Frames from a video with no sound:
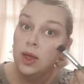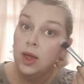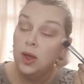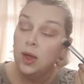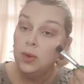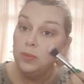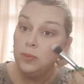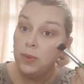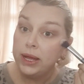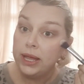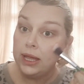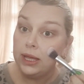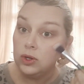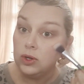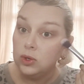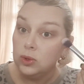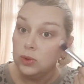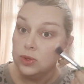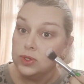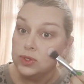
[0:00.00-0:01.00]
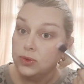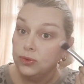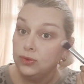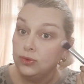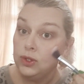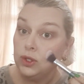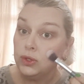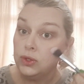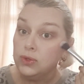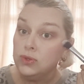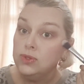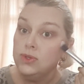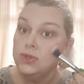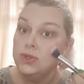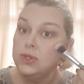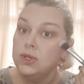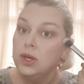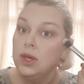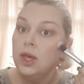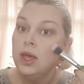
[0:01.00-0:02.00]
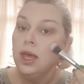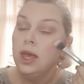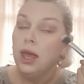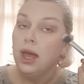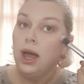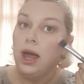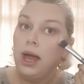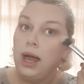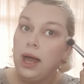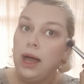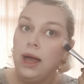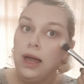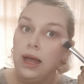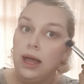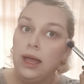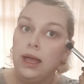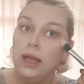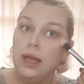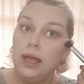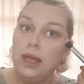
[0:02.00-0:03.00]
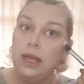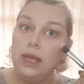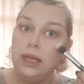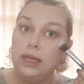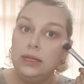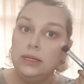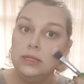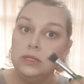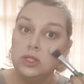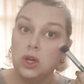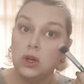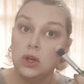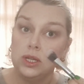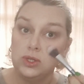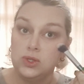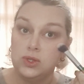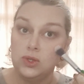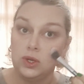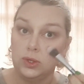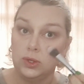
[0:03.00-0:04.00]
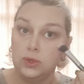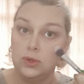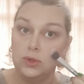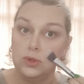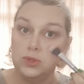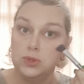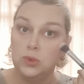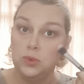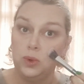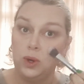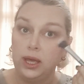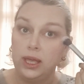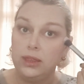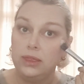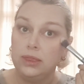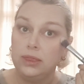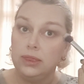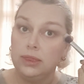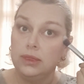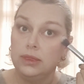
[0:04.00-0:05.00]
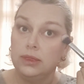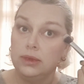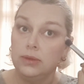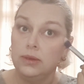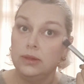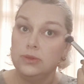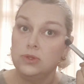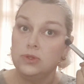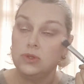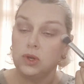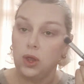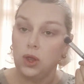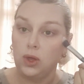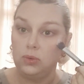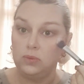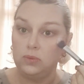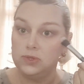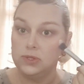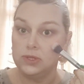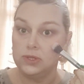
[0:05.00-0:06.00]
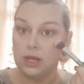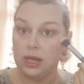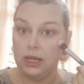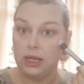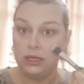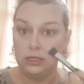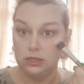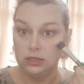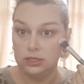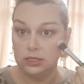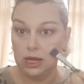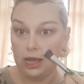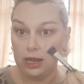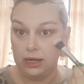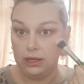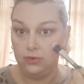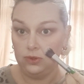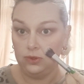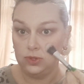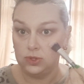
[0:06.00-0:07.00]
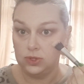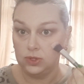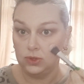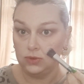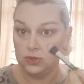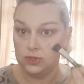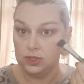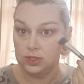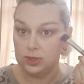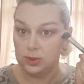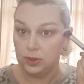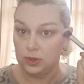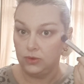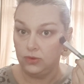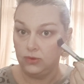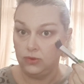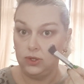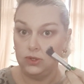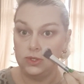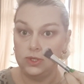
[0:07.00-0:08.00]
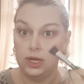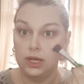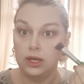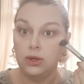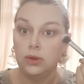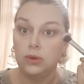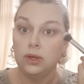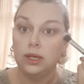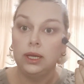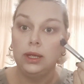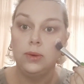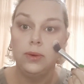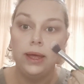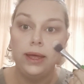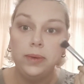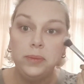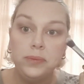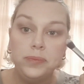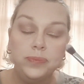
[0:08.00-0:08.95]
my ankle was fused and I struggled with slopes and uneven surfaces with a fused ankle anyway.